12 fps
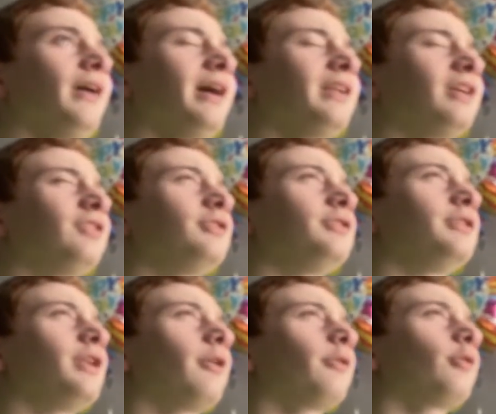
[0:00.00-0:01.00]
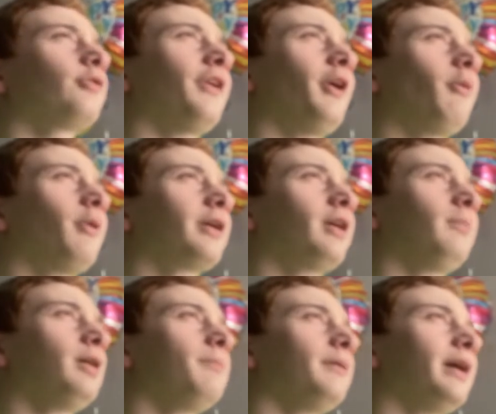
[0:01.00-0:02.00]
another tower come
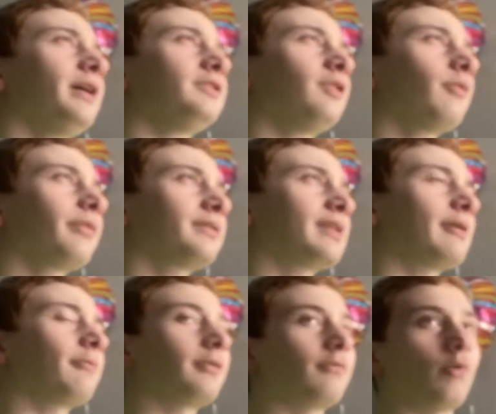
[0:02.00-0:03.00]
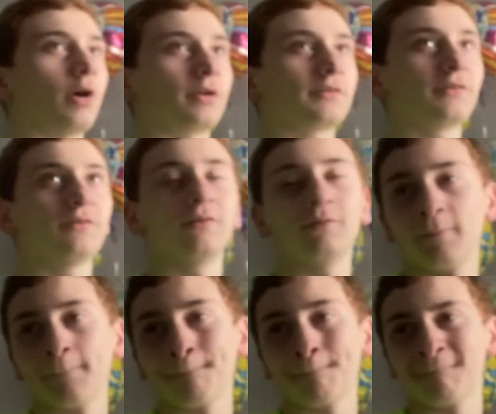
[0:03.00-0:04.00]
up. I don't think that would have worked,
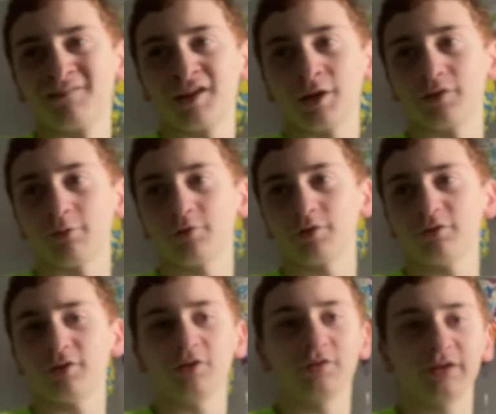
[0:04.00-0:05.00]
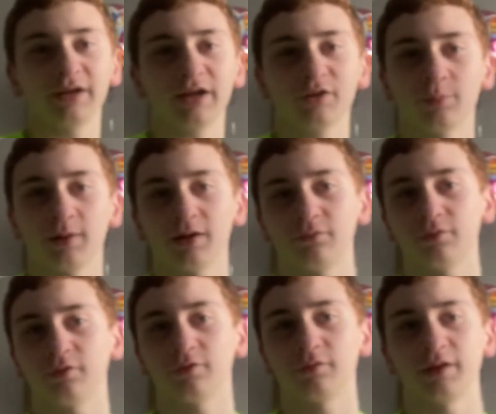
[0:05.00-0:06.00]
because I was already using Gutsman
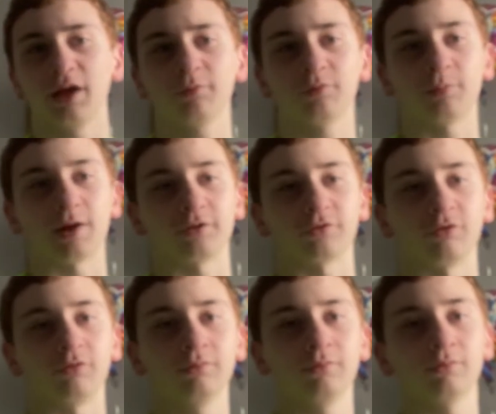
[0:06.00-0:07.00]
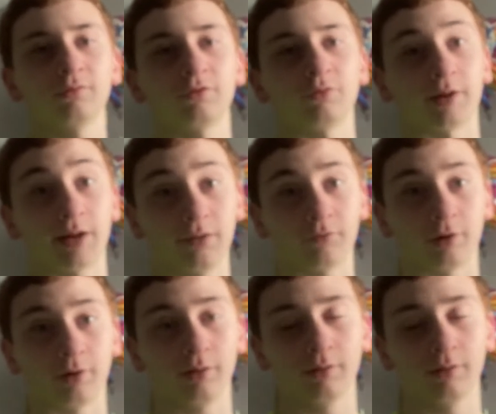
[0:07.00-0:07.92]
for the up special to recover,